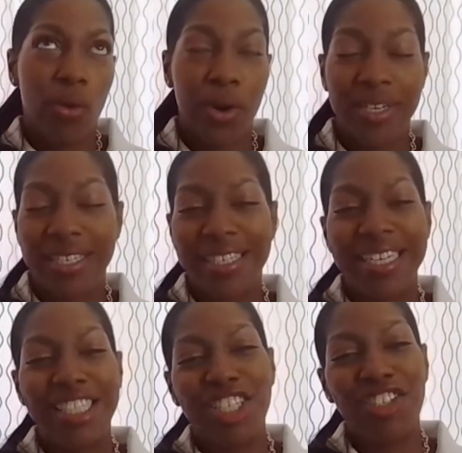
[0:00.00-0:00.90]

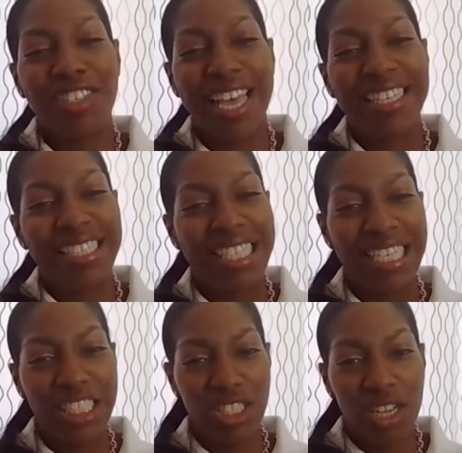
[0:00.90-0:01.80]
organizations that
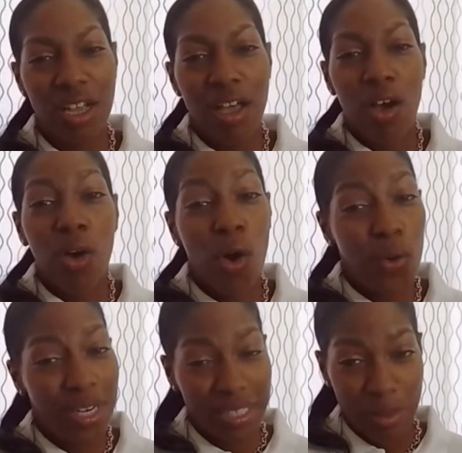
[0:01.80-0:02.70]
teach
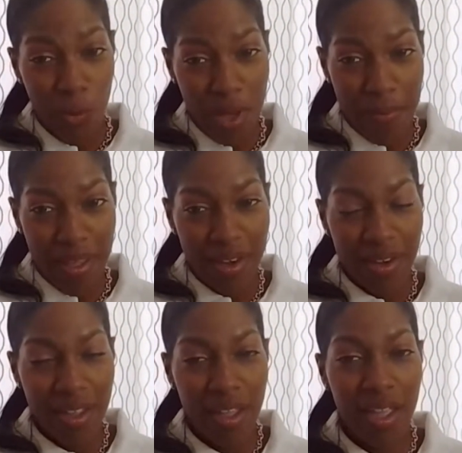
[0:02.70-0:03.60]
coding to
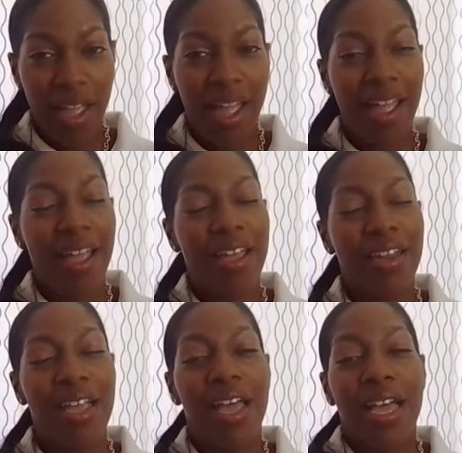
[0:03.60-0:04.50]
women,
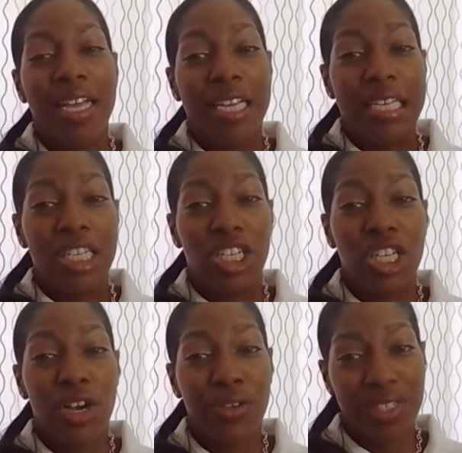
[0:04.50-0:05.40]
and
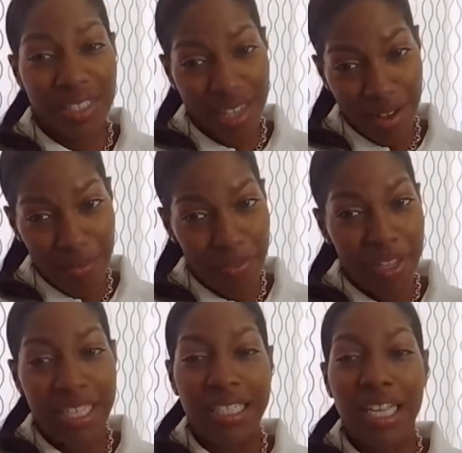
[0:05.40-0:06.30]
she herself
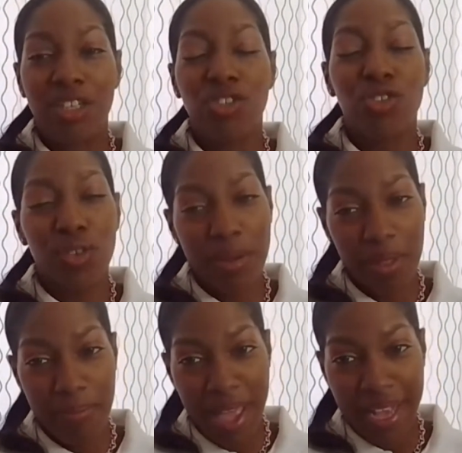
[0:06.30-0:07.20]
is
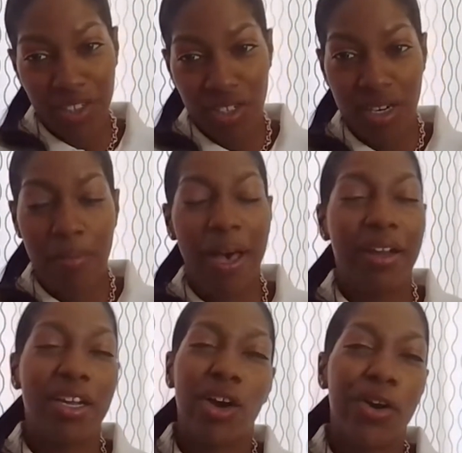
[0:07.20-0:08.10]
extremely passionate
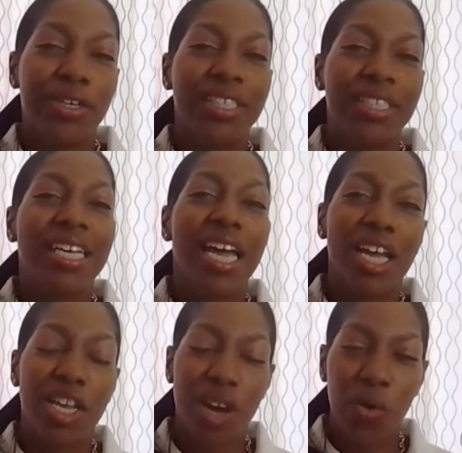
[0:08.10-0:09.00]
about
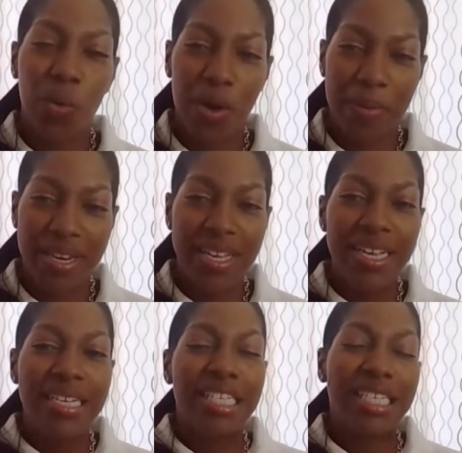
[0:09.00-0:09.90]
encouraging young
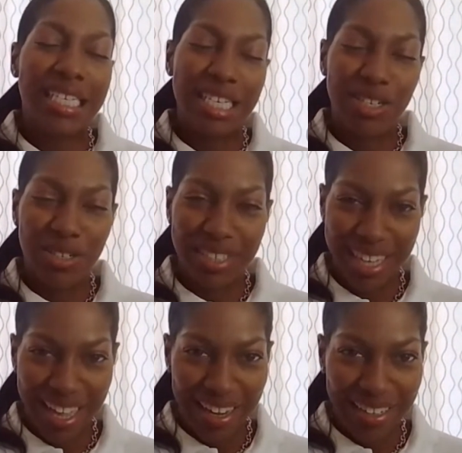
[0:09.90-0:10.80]
women to enter
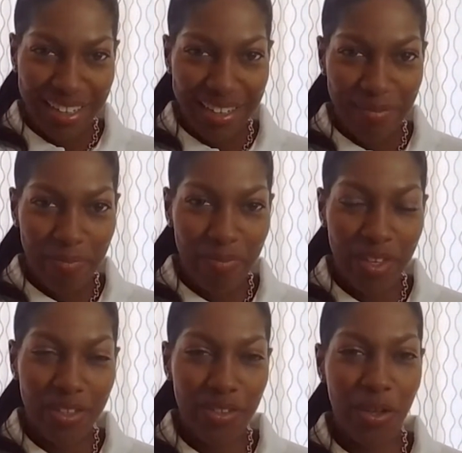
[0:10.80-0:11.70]
tech.
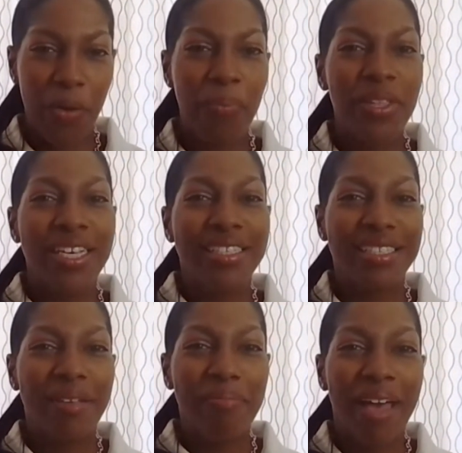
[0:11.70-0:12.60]
So
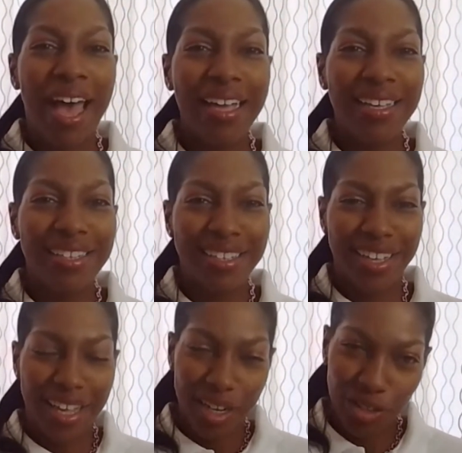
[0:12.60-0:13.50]
sit back
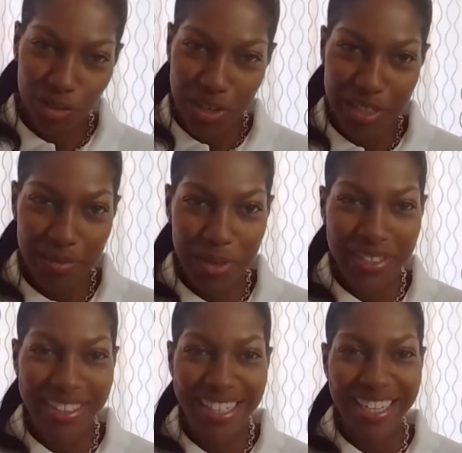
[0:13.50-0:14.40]
and enjoy this
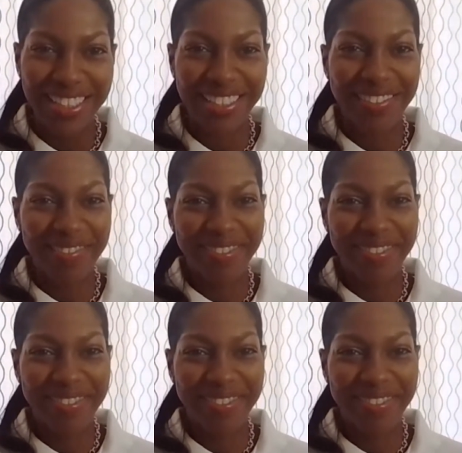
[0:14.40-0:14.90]
presentation.